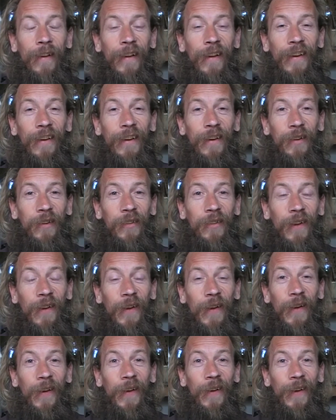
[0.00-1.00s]
And I was
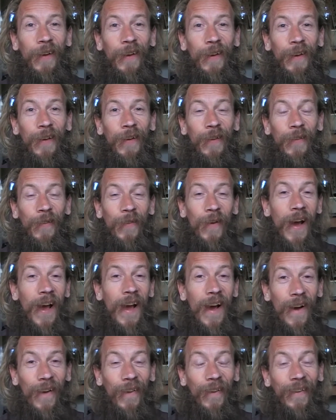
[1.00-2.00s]
like,
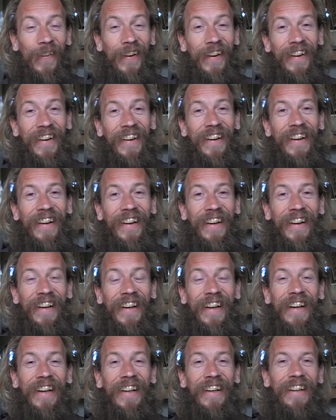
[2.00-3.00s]
wow.
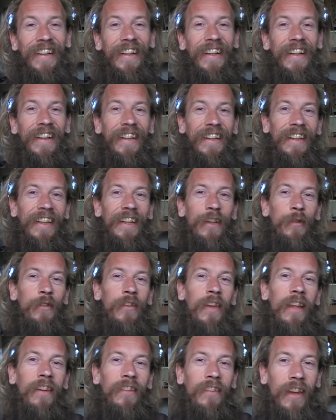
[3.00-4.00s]
And in a
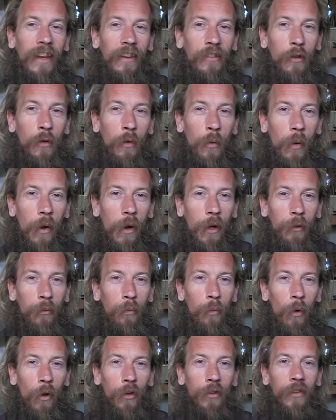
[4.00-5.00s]
sense, that's who
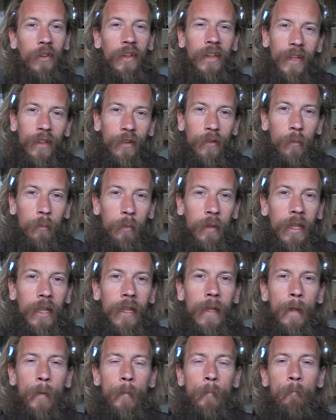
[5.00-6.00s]
I'd wanted it to
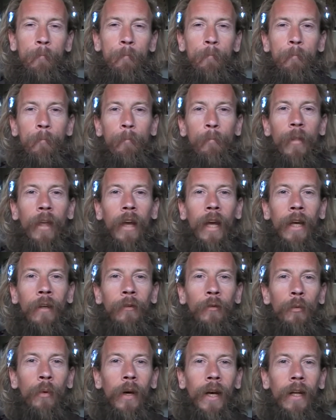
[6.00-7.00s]
be
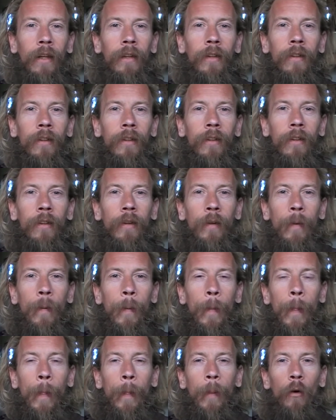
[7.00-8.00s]
as well.
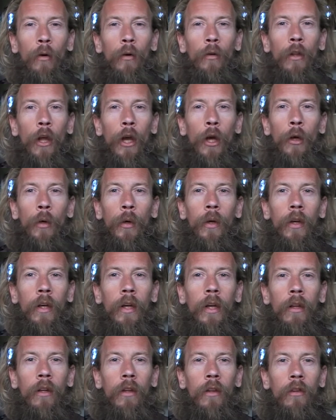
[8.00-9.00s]
Although
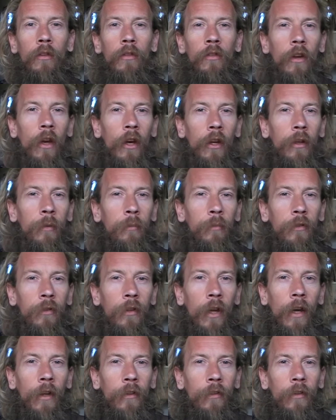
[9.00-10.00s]

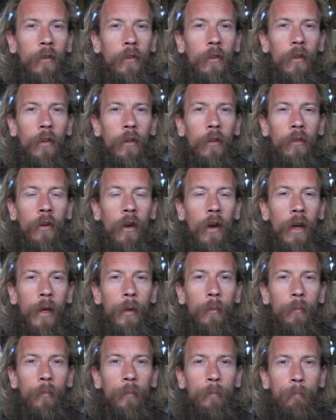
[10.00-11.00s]
circumstances at the
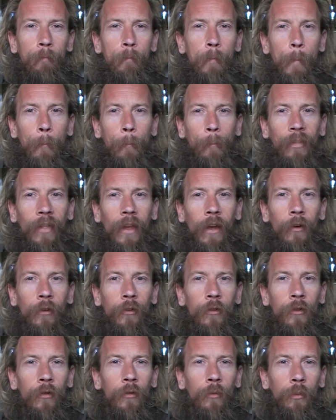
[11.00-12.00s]
time, I
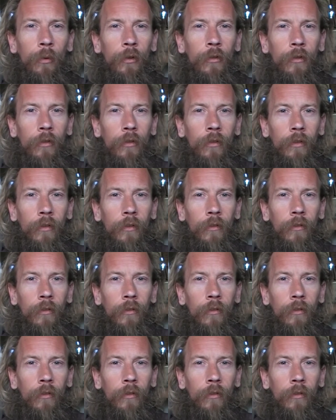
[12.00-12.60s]
just wasn't